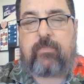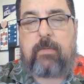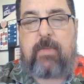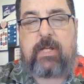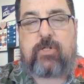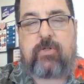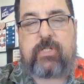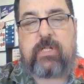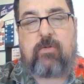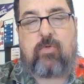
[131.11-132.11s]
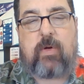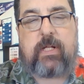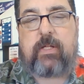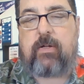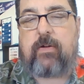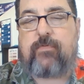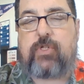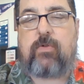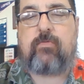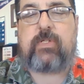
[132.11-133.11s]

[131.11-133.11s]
mastered a skill quickly or have shown